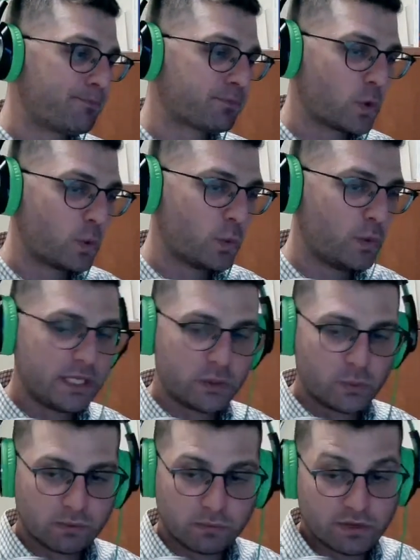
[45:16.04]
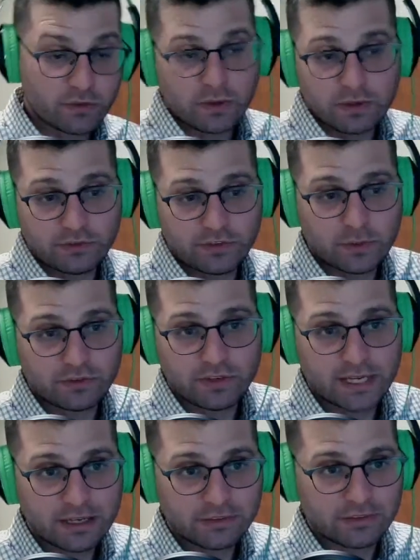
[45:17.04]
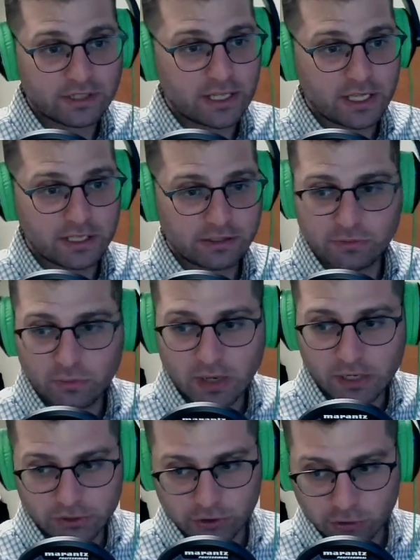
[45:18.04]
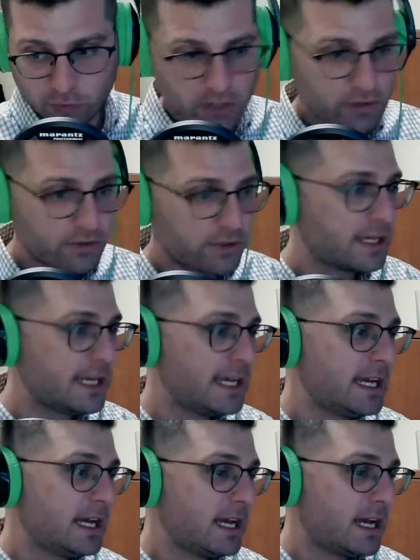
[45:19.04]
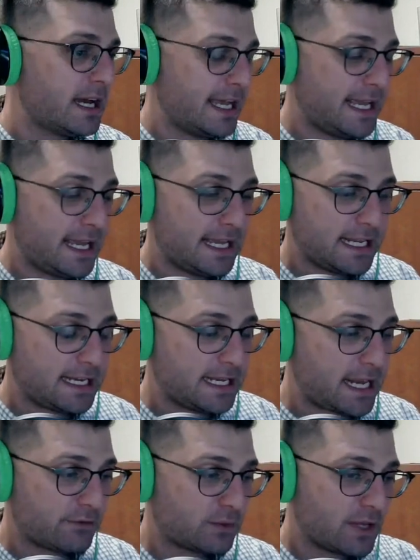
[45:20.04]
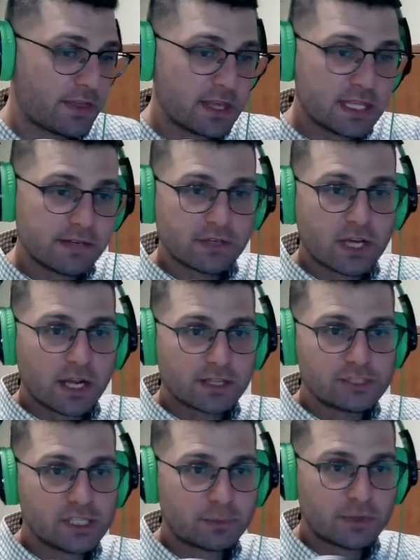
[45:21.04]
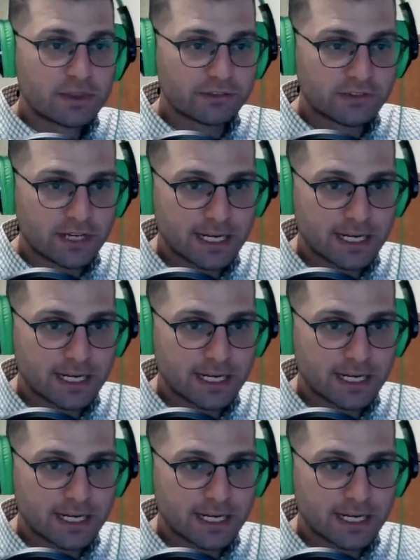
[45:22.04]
We're thrilled to see what's next and to watch your growth. And I just want to thank you for talking ship with us today.